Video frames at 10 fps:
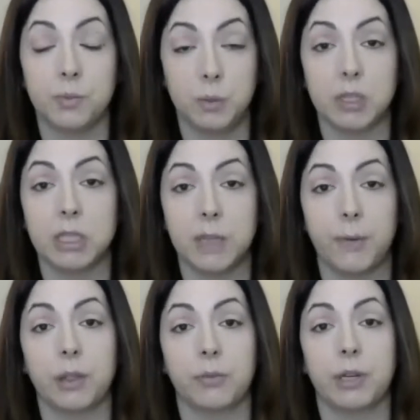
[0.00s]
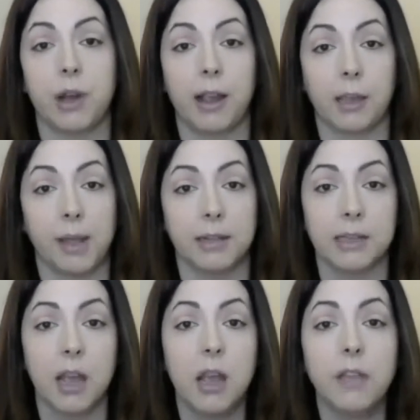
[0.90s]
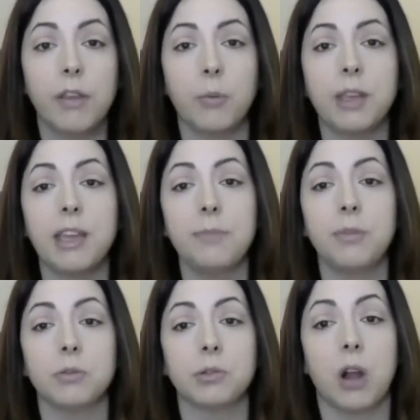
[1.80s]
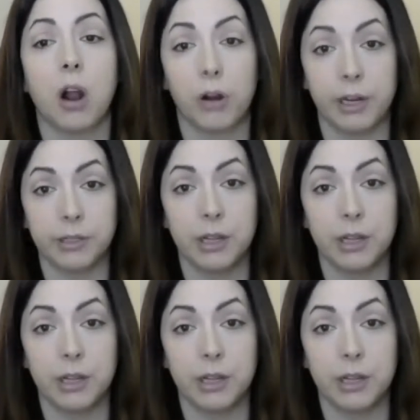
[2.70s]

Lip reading: specific three documents that we keep those current.